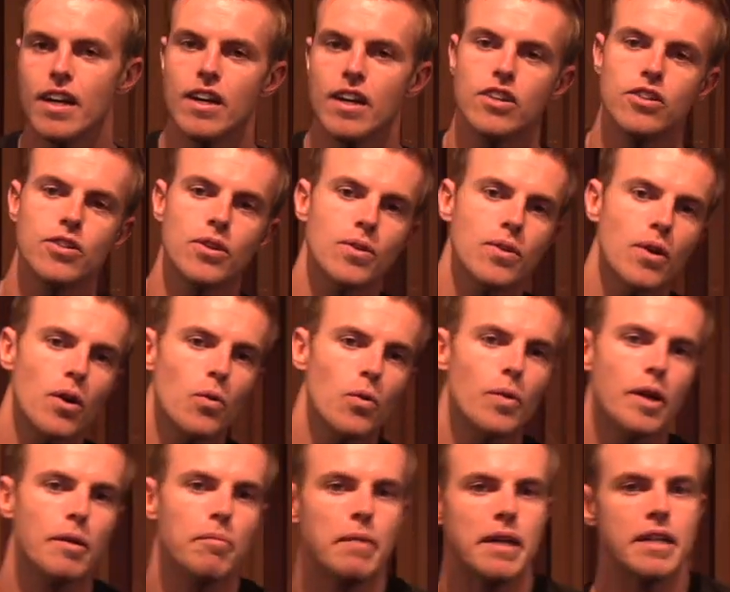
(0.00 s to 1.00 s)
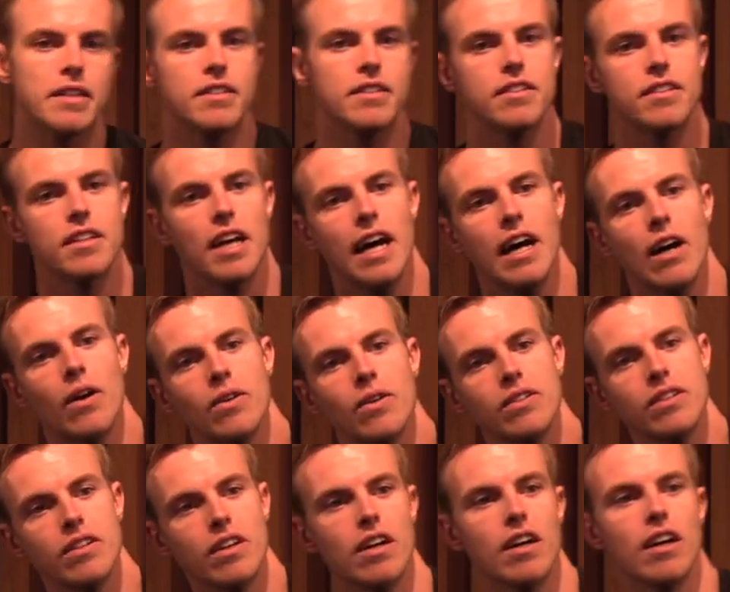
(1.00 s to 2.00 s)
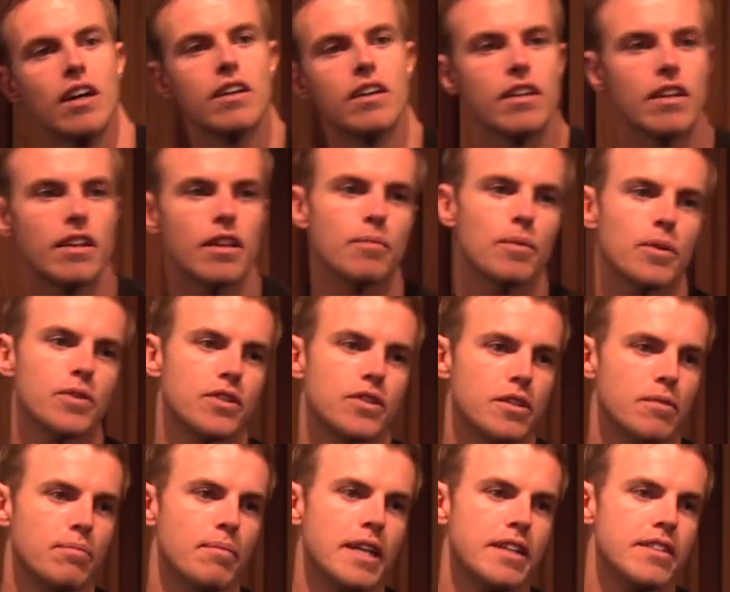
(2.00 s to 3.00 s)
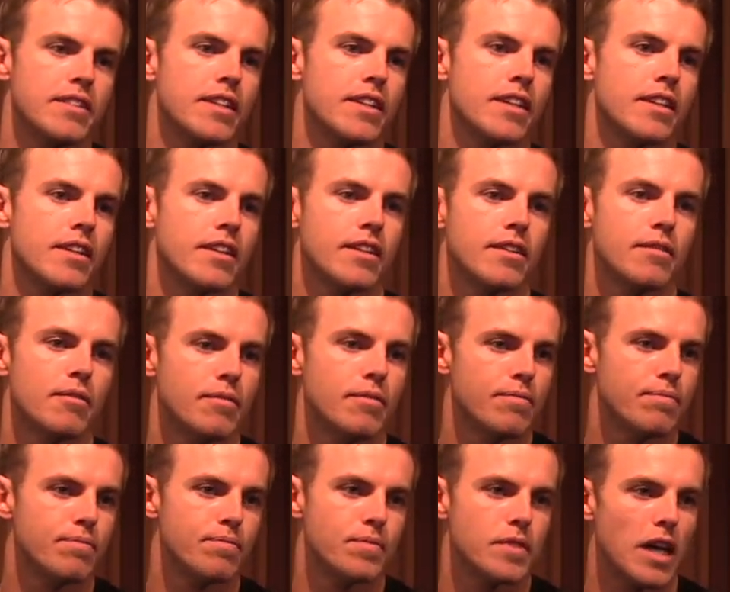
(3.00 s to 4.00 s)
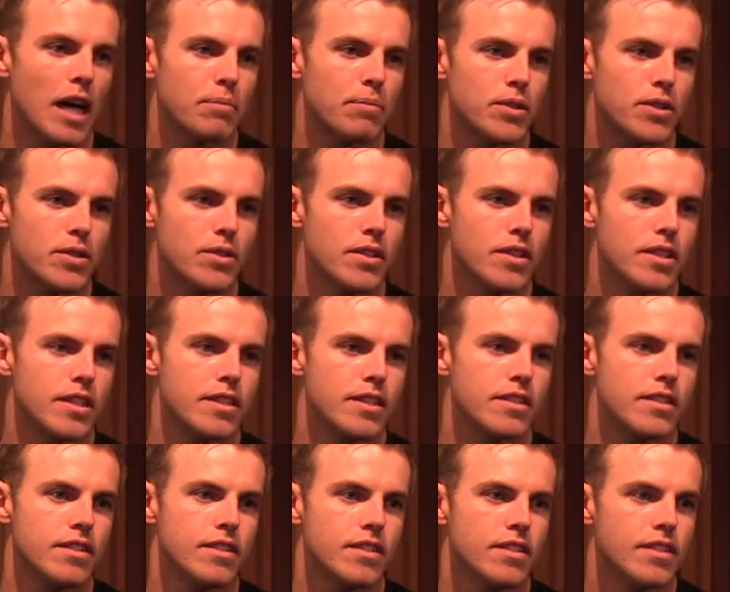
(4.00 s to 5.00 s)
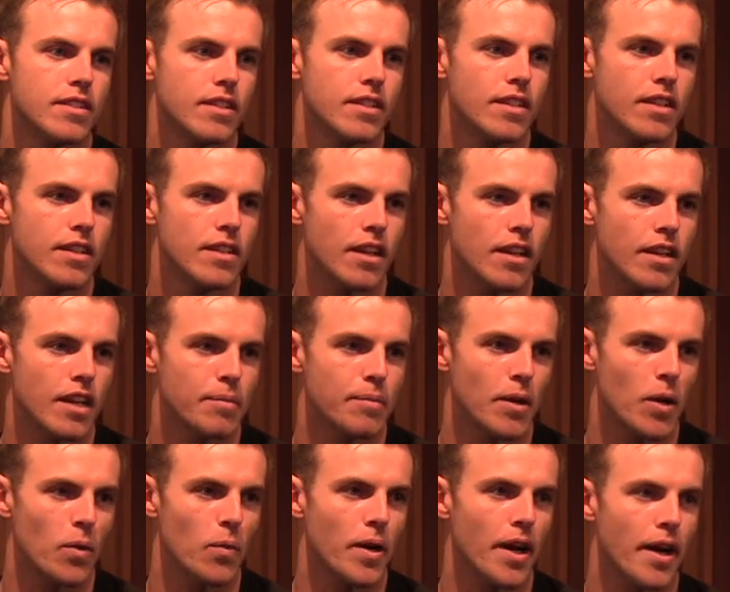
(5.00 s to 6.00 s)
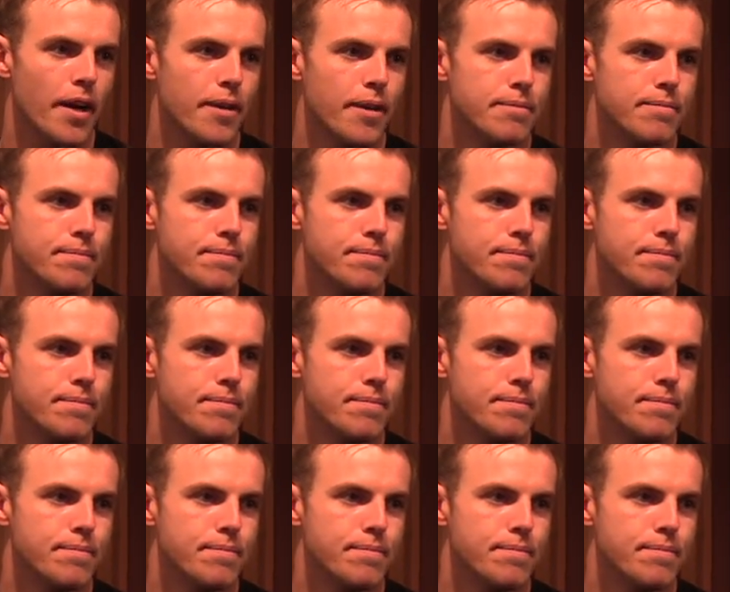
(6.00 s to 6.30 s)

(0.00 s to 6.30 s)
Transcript: So we miss out on the most amazing opportunities that come our way,